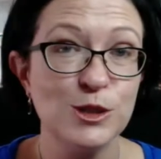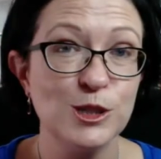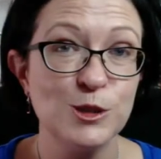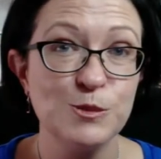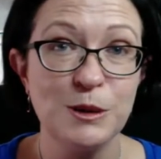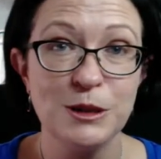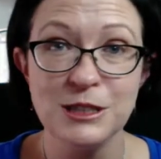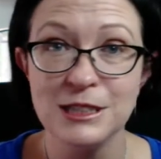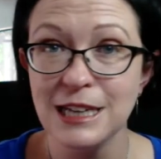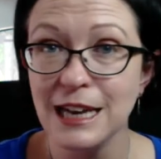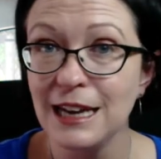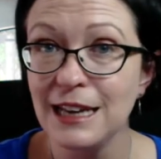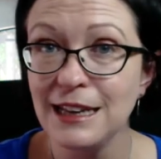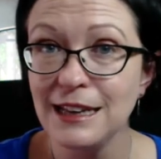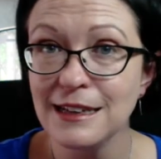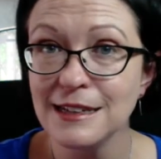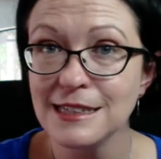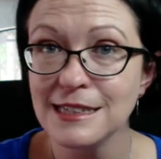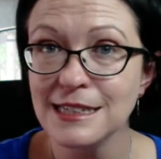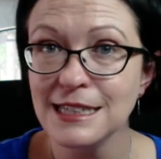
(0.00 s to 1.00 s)

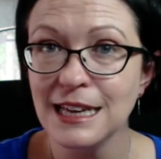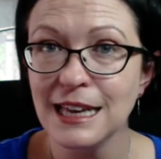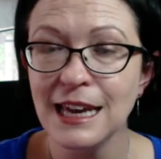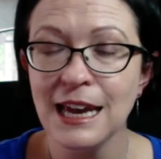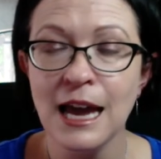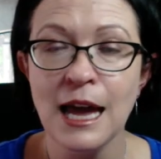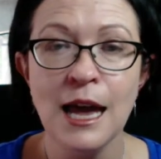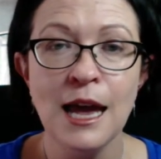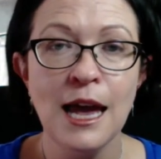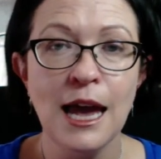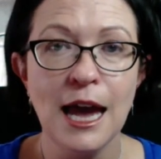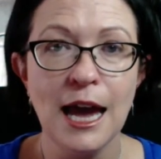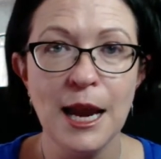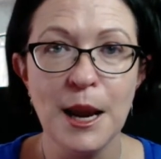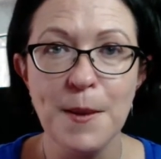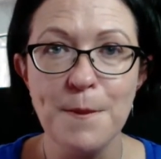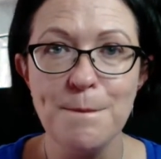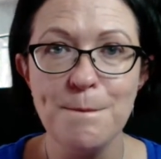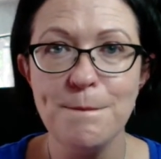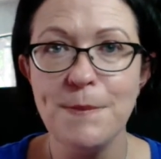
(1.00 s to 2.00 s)
spontaneously,
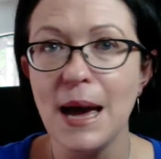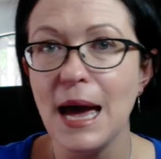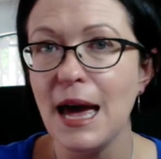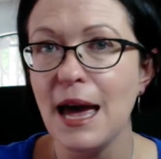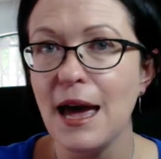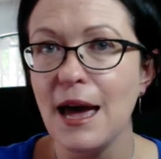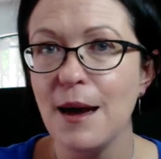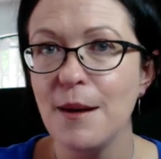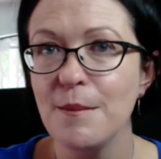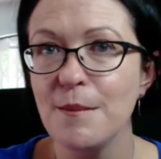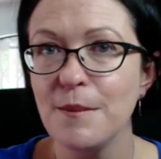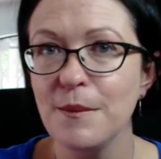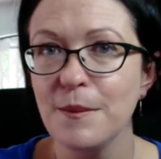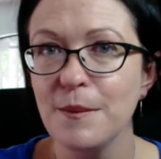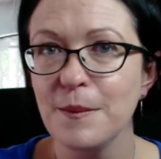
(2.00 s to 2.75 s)
and bam,